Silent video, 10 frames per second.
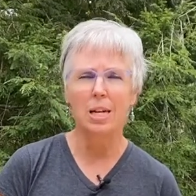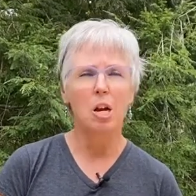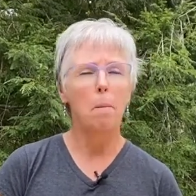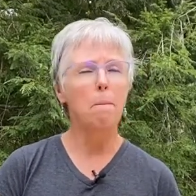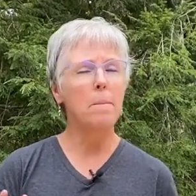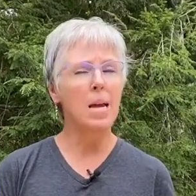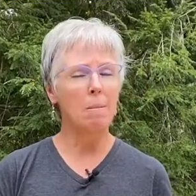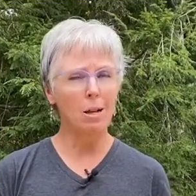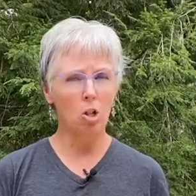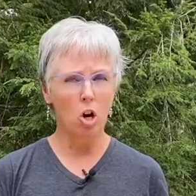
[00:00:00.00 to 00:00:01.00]

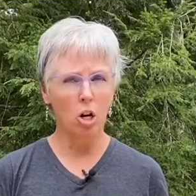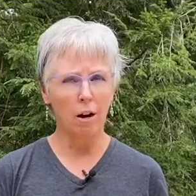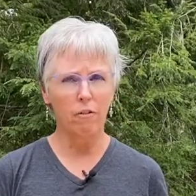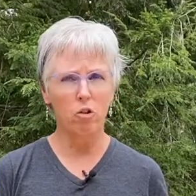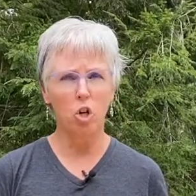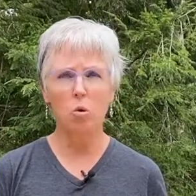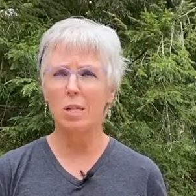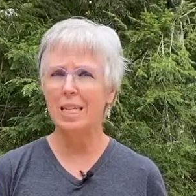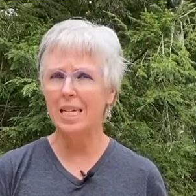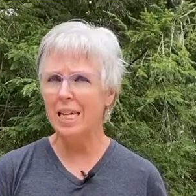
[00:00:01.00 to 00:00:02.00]
maybe longer if you don't
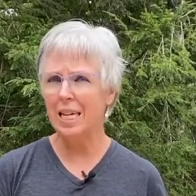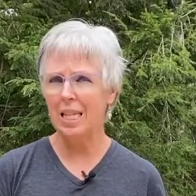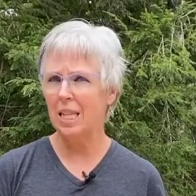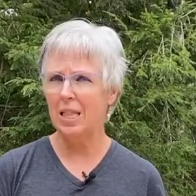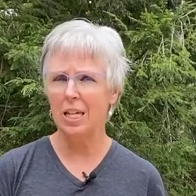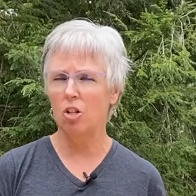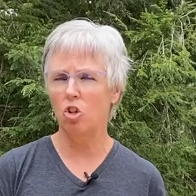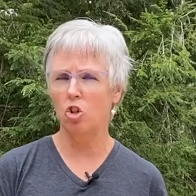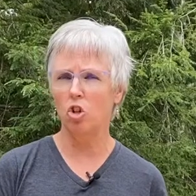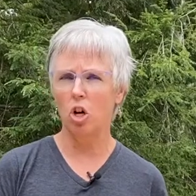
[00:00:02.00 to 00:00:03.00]
see any of the things
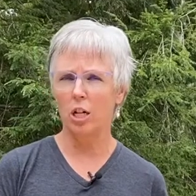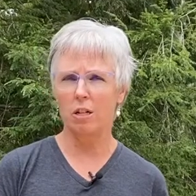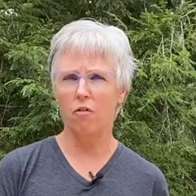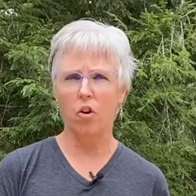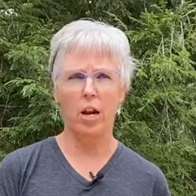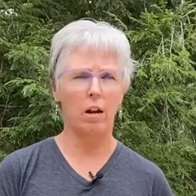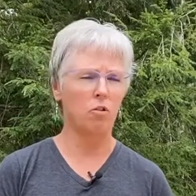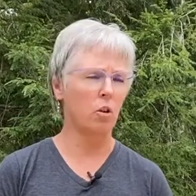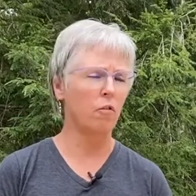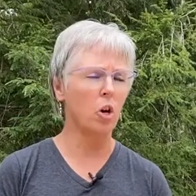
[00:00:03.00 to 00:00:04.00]
that your dog is afraid of.
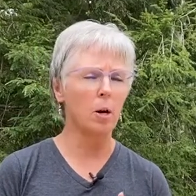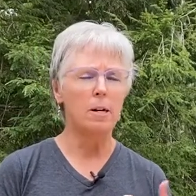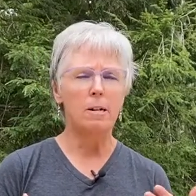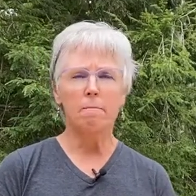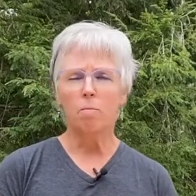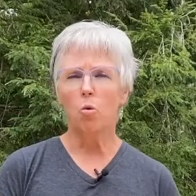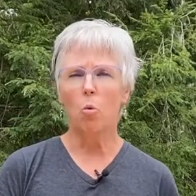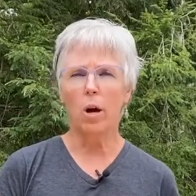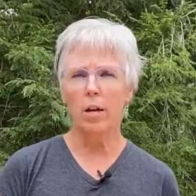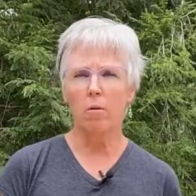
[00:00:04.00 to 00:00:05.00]
So if you're
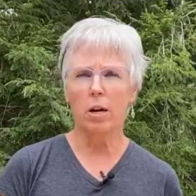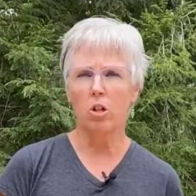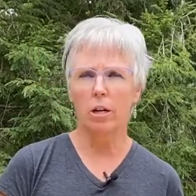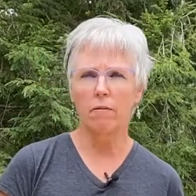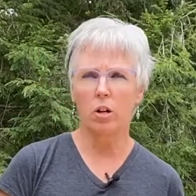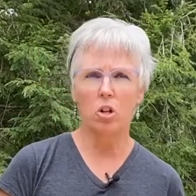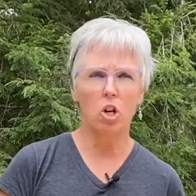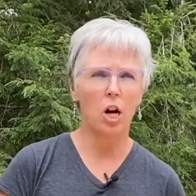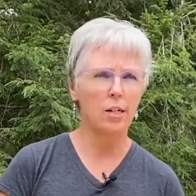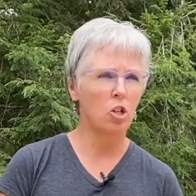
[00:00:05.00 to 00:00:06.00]
walking around looking for other
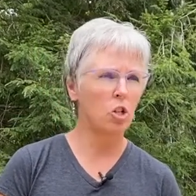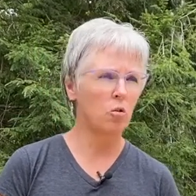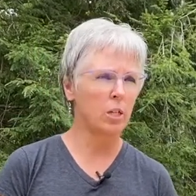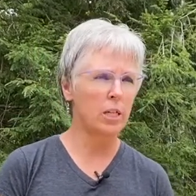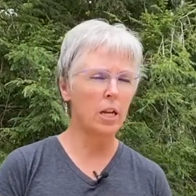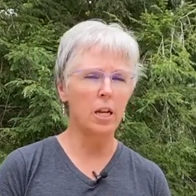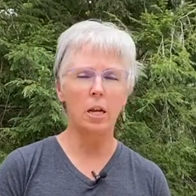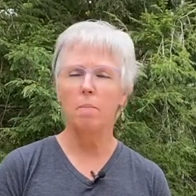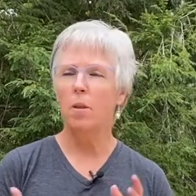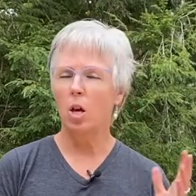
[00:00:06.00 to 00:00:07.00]
dogs and you don't see
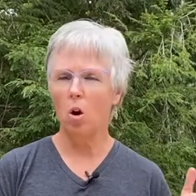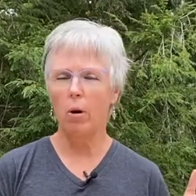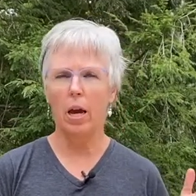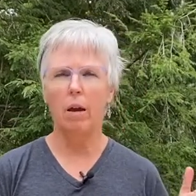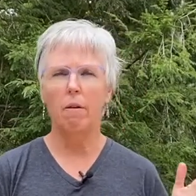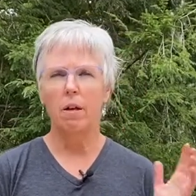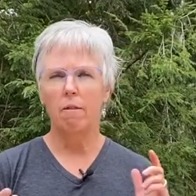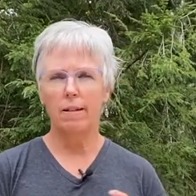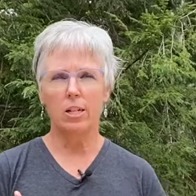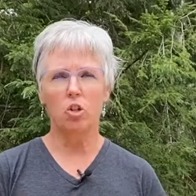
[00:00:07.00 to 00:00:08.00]
any, okay,
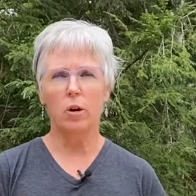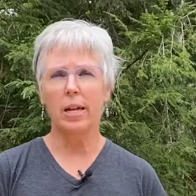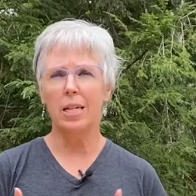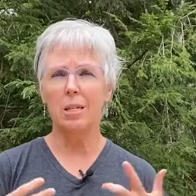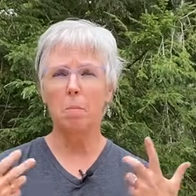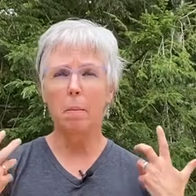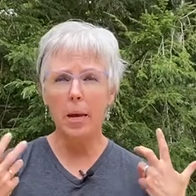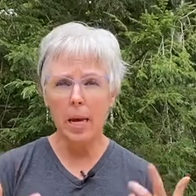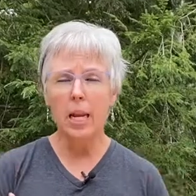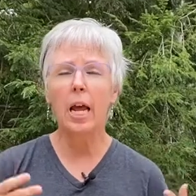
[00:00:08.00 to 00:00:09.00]
that's great. It's
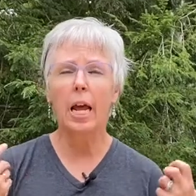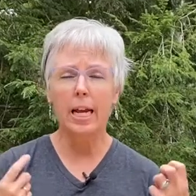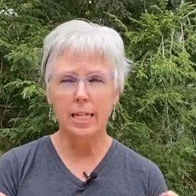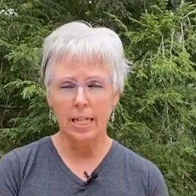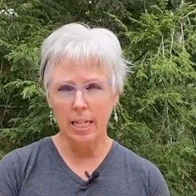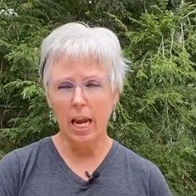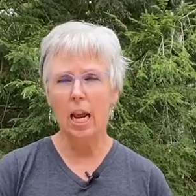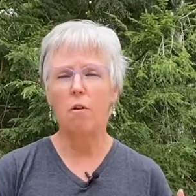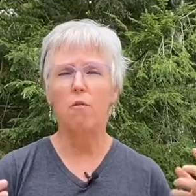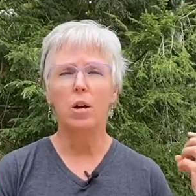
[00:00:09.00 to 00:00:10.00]
been a
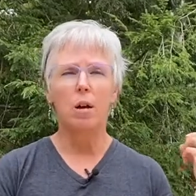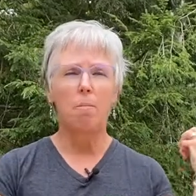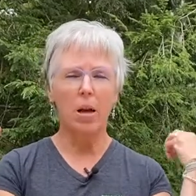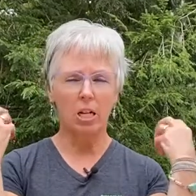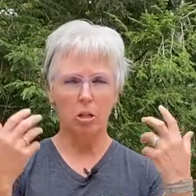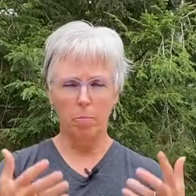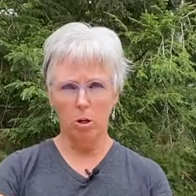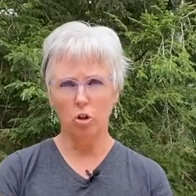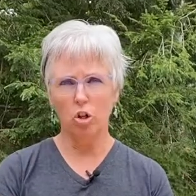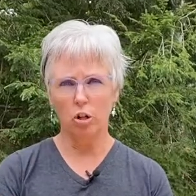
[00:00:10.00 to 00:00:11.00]
safe
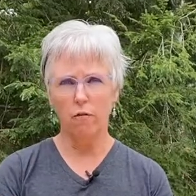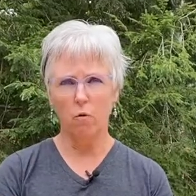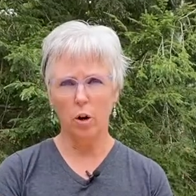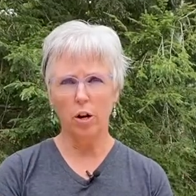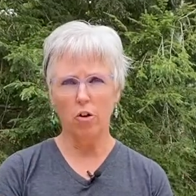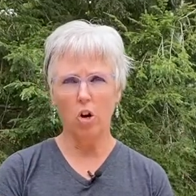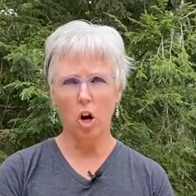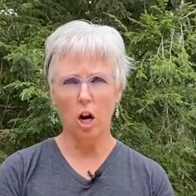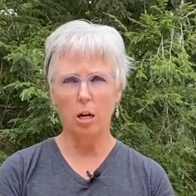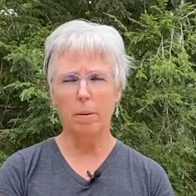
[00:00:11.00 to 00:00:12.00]
exposure for your
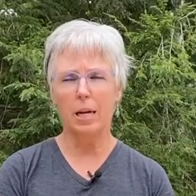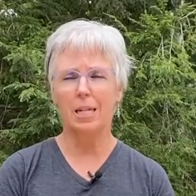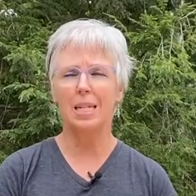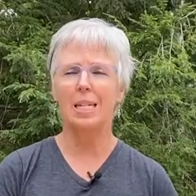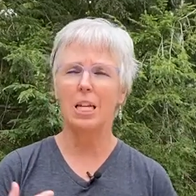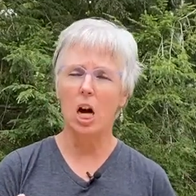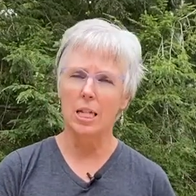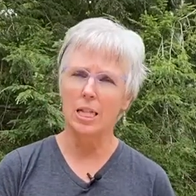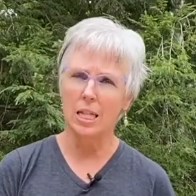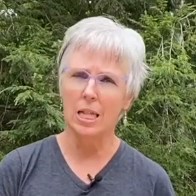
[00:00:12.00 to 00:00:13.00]
dog because he's
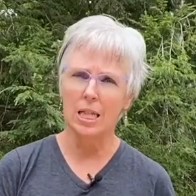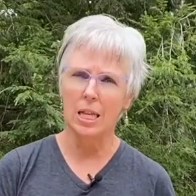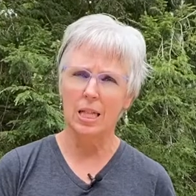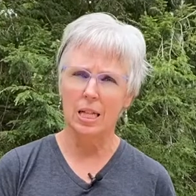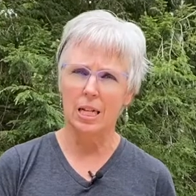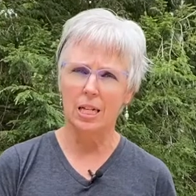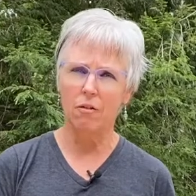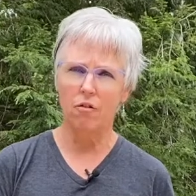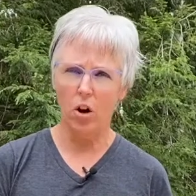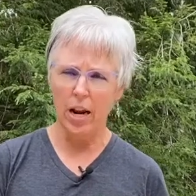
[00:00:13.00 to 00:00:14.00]
not seen the thing that he's
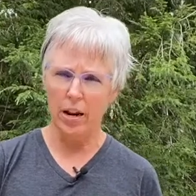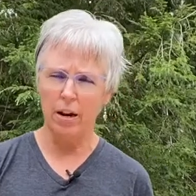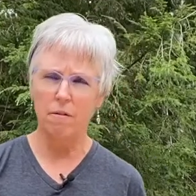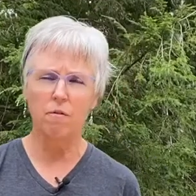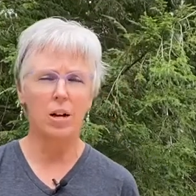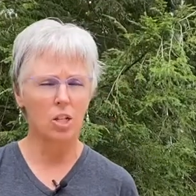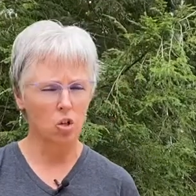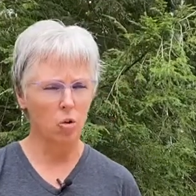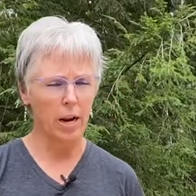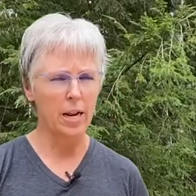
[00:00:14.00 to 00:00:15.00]
afraid of. That's
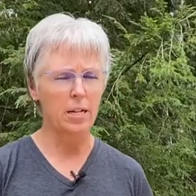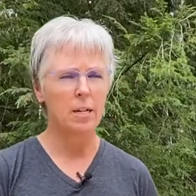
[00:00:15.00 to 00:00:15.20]
great.